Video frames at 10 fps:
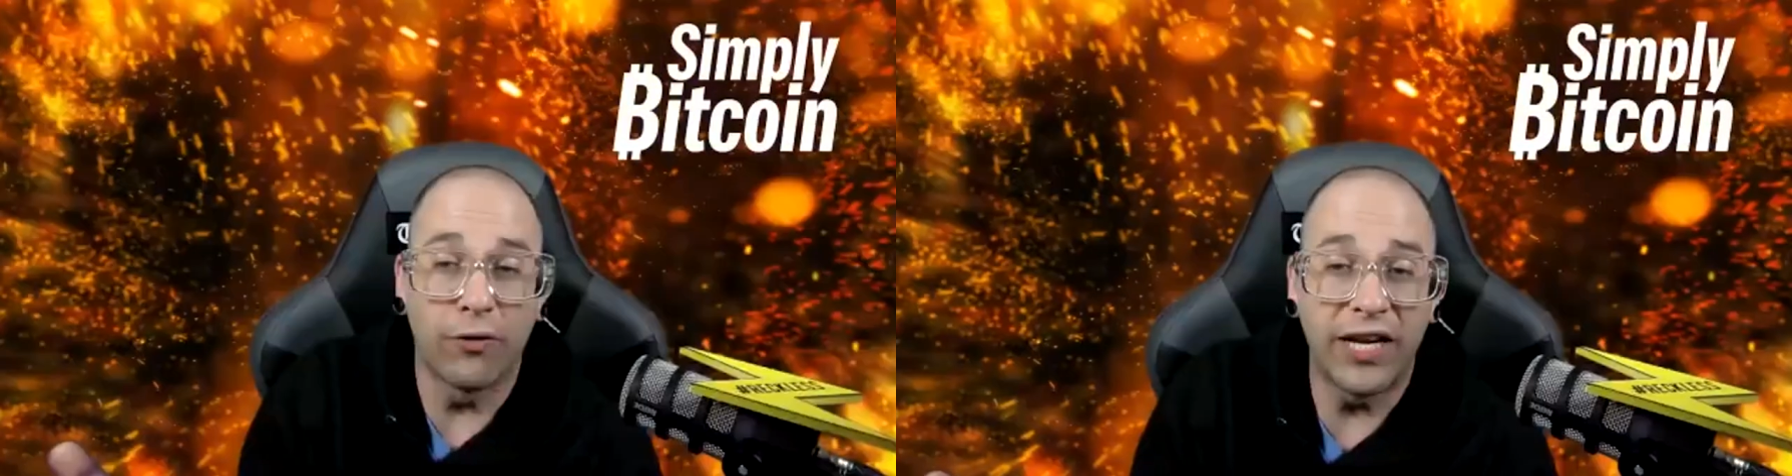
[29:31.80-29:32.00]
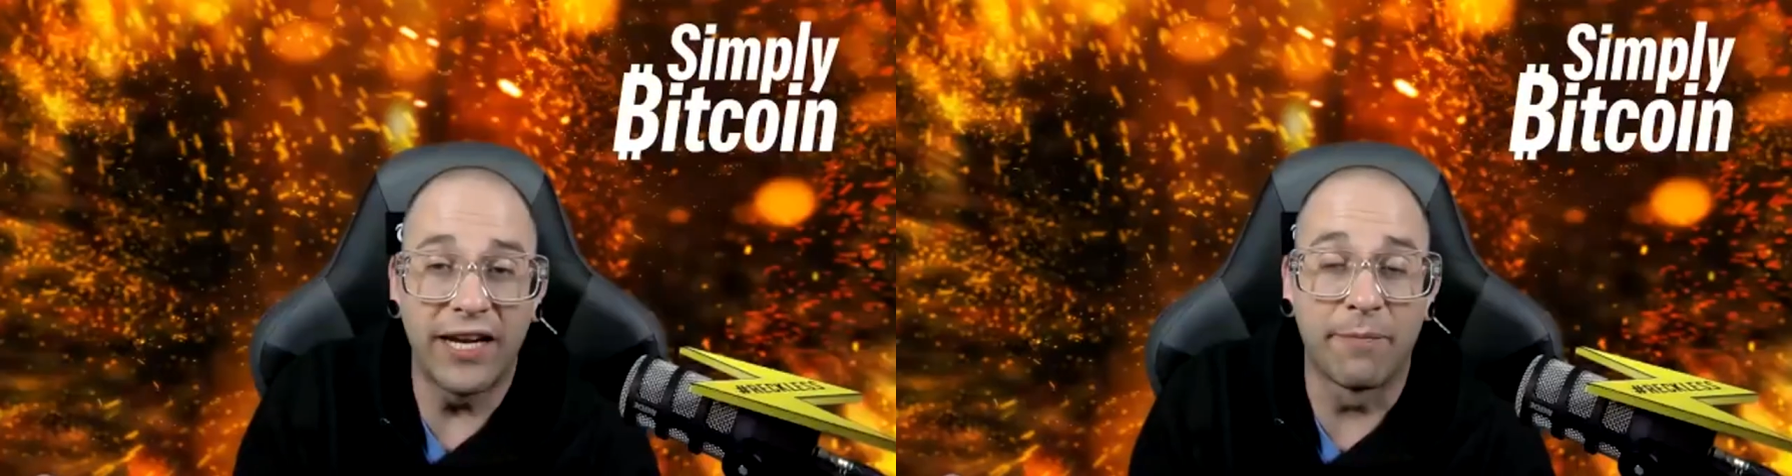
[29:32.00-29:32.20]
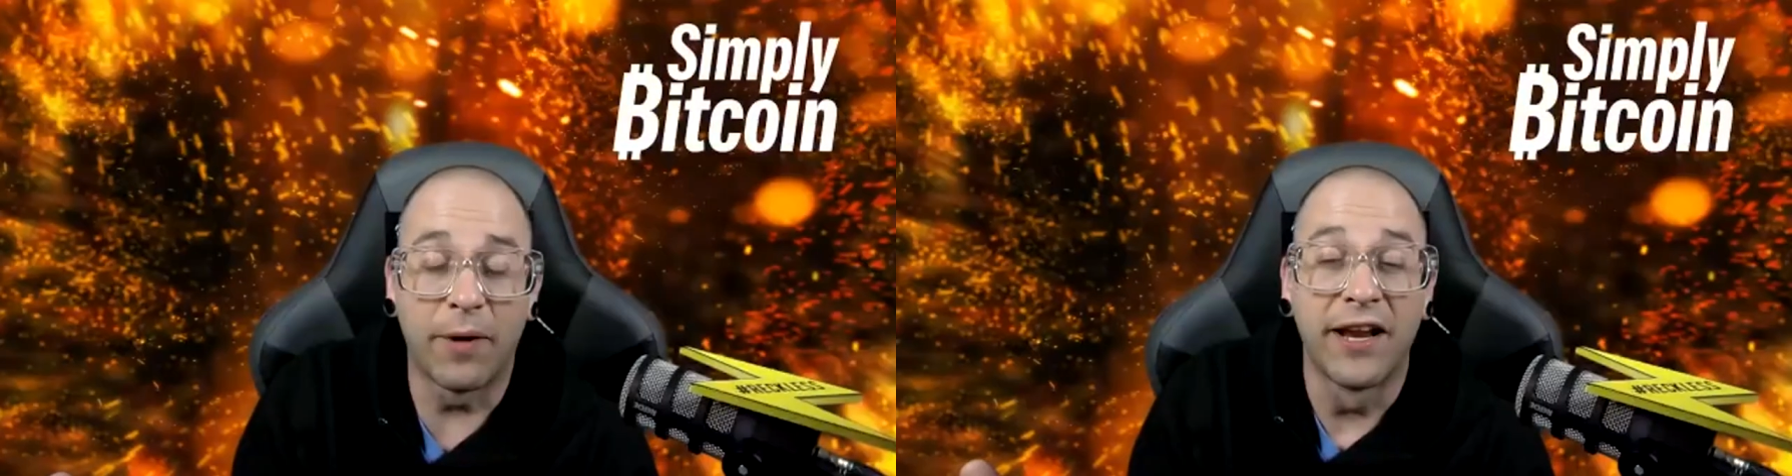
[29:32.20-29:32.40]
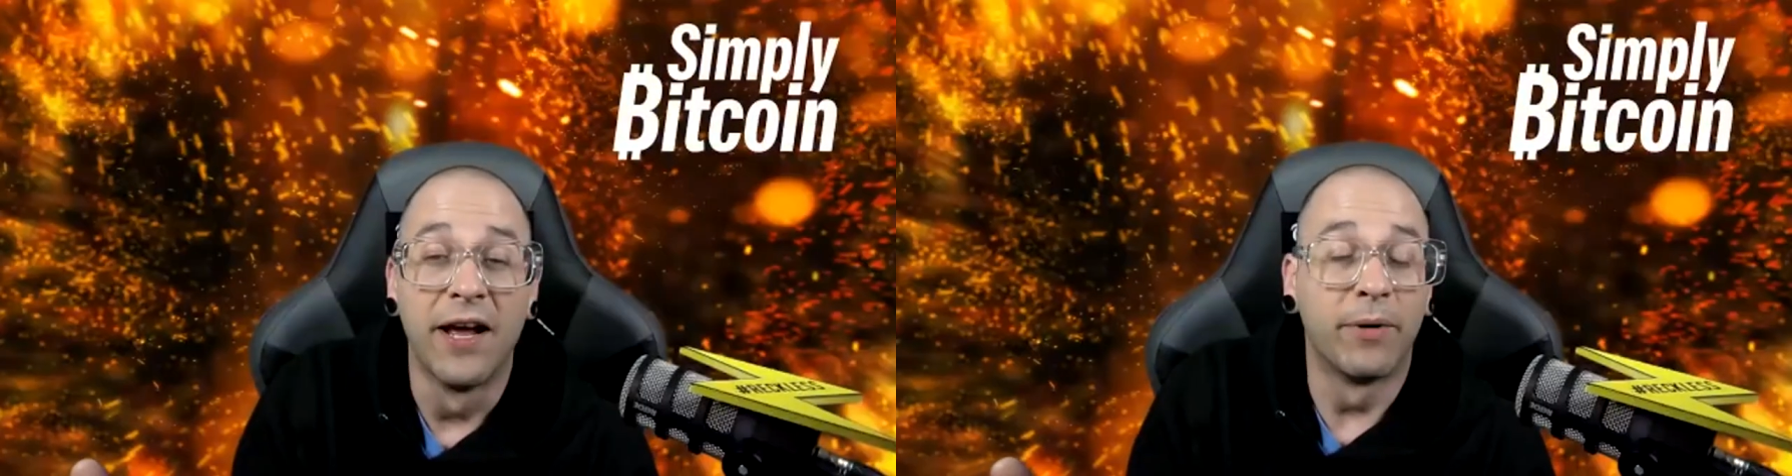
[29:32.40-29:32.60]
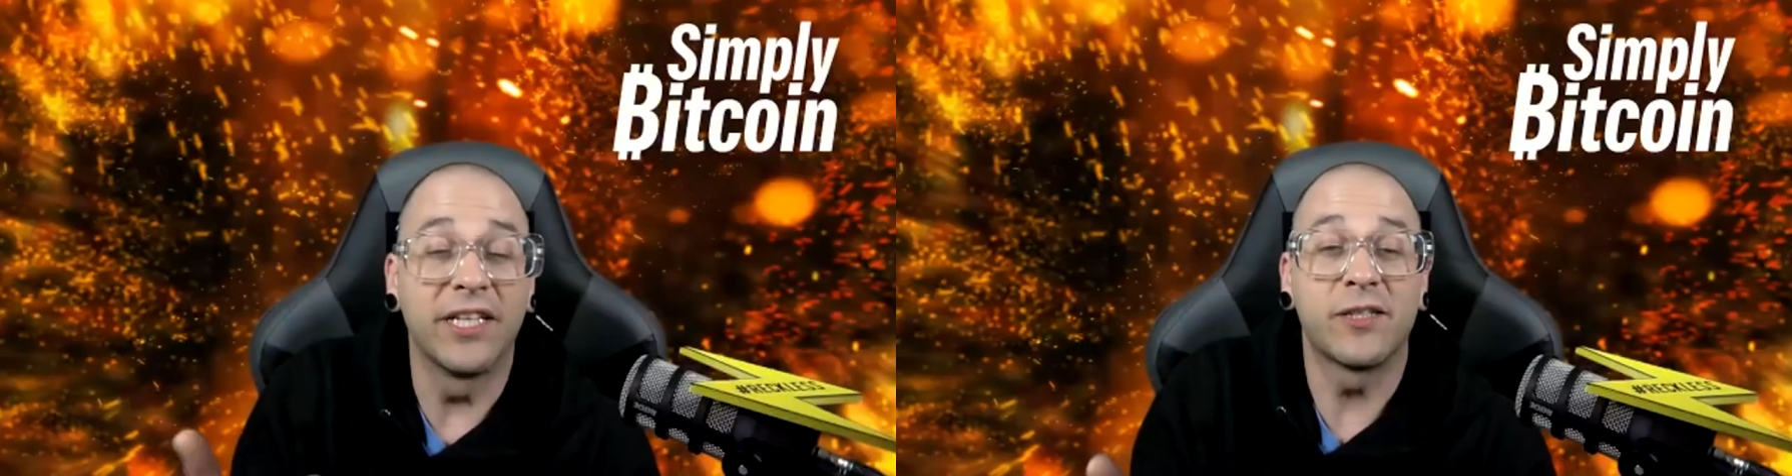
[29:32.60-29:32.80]
need it, but
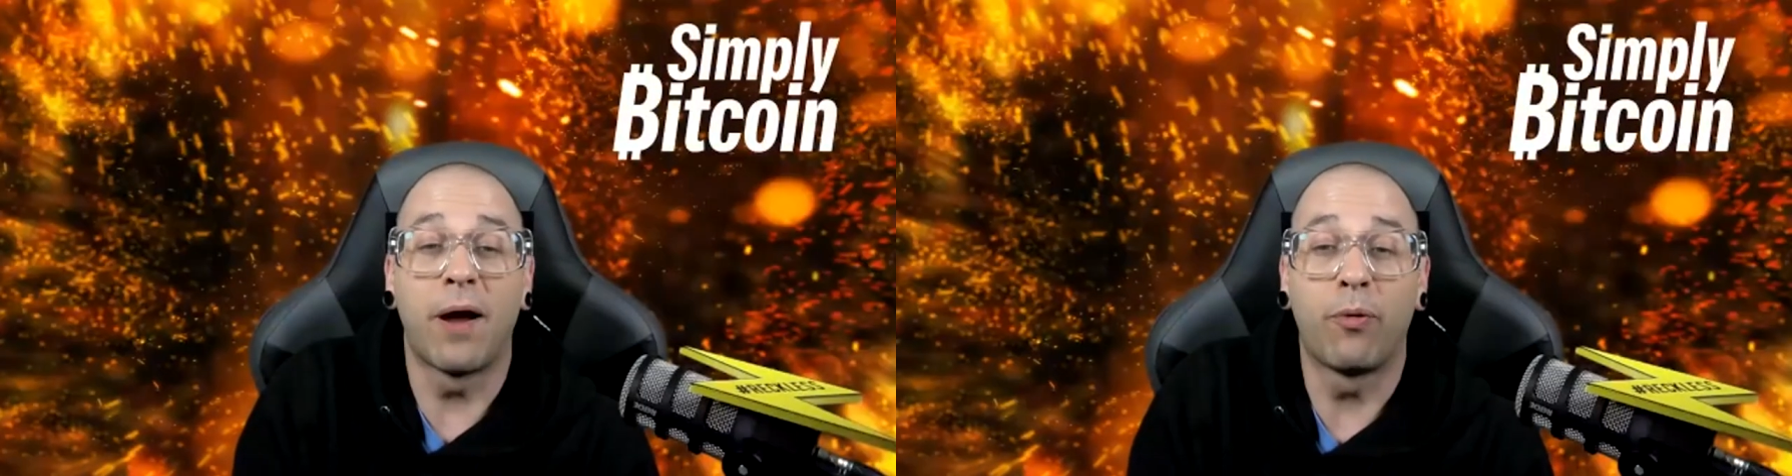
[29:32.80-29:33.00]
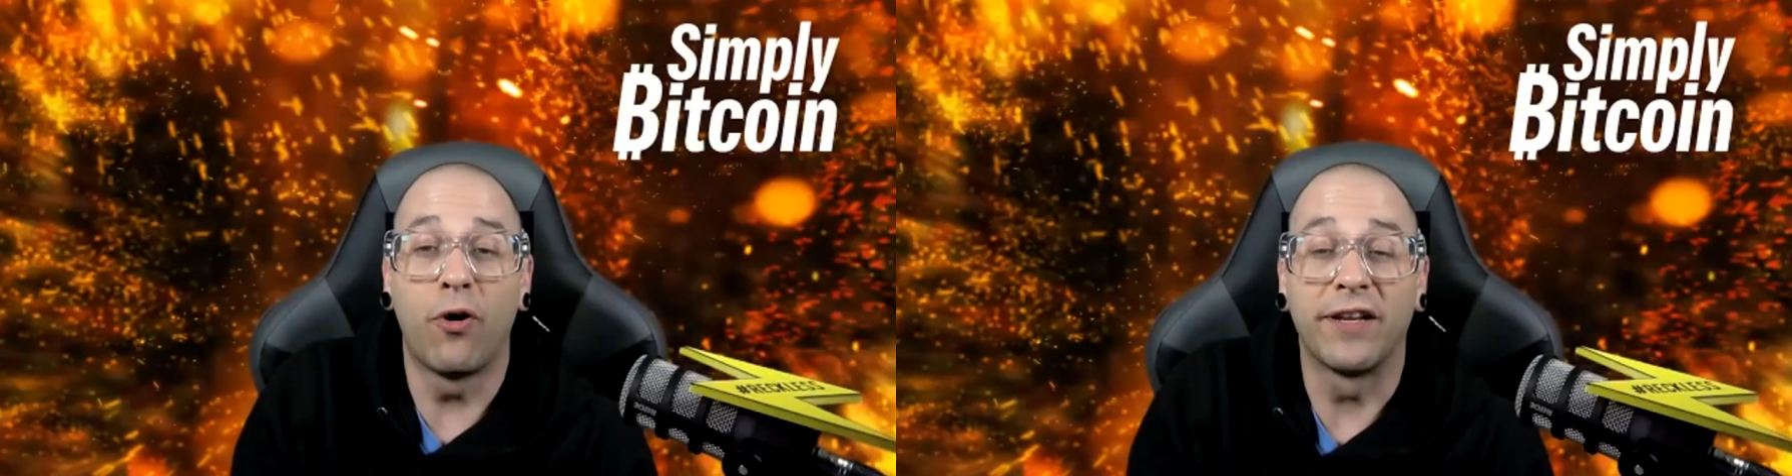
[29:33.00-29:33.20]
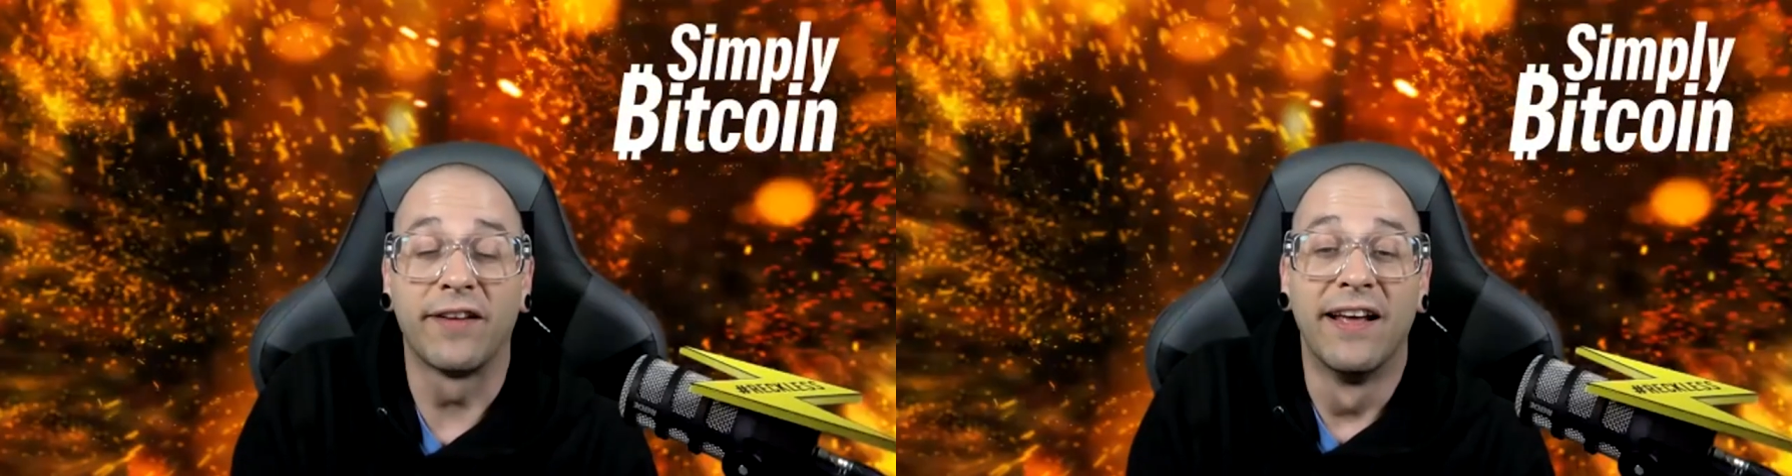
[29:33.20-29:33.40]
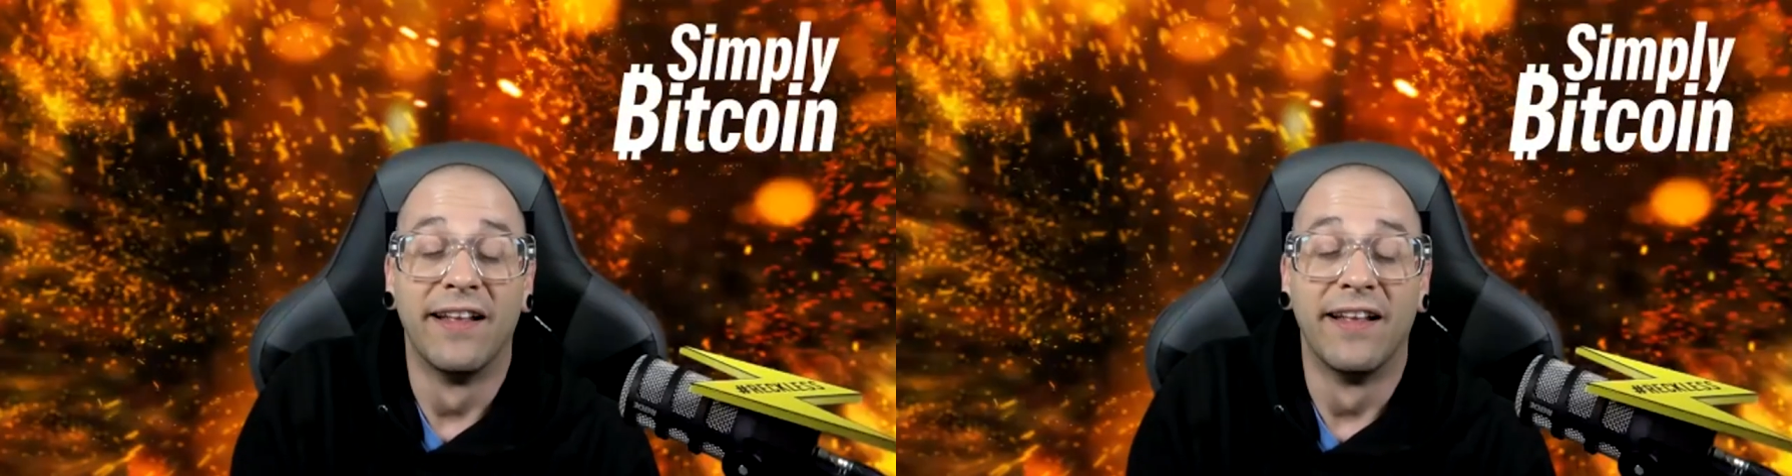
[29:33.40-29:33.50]
but this is my point